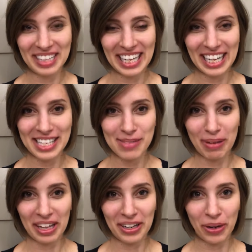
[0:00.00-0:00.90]
It has
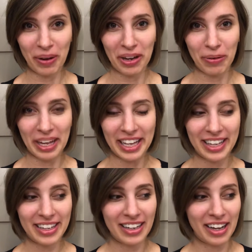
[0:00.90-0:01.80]
been quite a
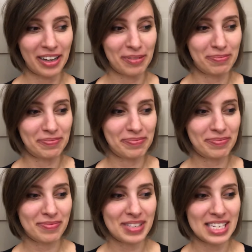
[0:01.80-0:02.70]
week.
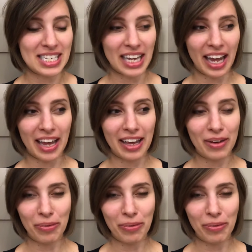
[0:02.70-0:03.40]
Today,